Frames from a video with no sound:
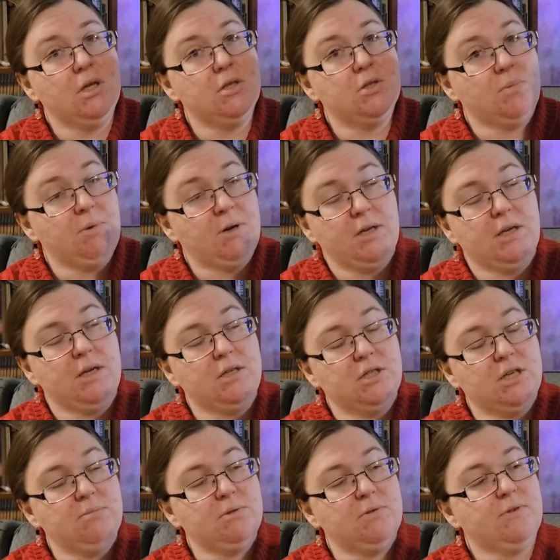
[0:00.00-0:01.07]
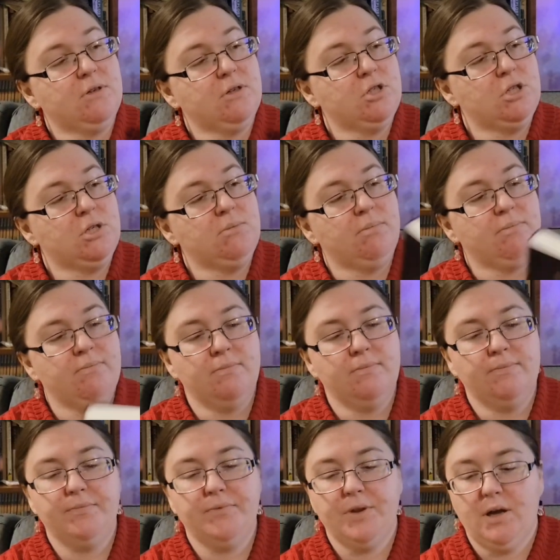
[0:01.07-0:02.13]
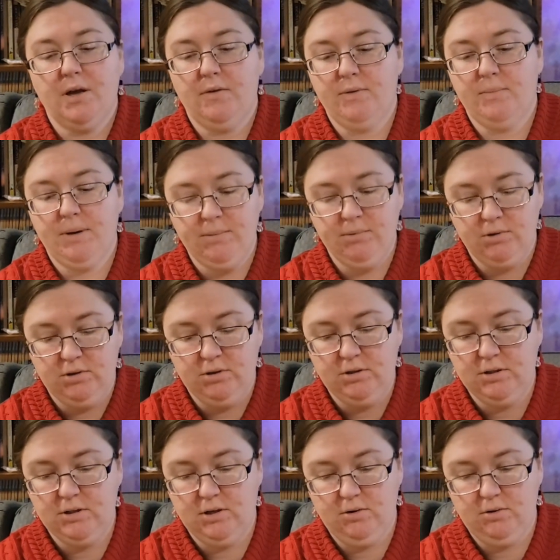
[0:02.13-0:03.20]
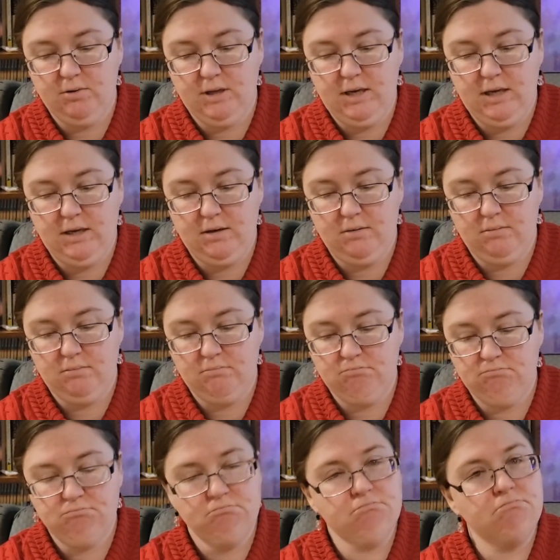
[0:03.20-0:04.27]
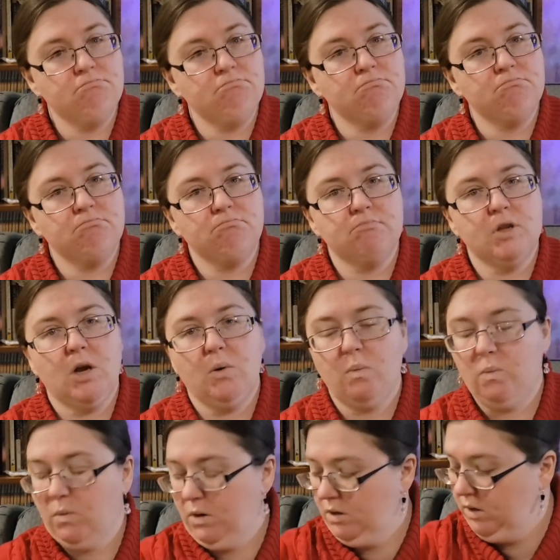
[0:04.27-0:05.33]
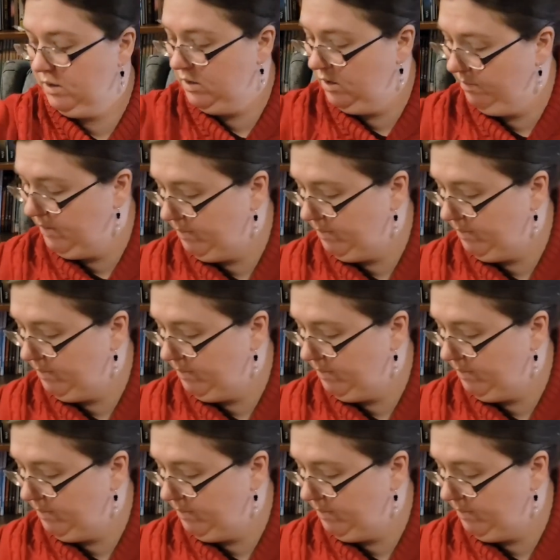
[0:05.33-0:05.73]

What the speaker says: so I bought a King James Version of the Bible so they can work on their